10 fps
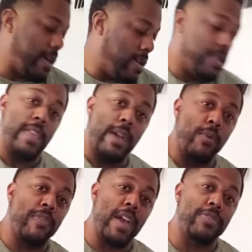now we've
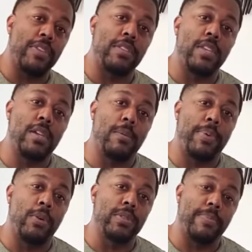got the
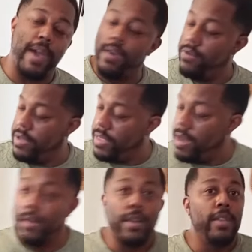decomposing powder in there,
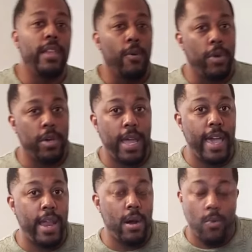and we're going to add our
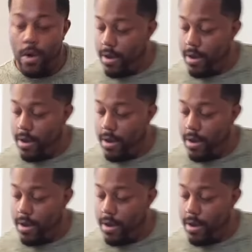water.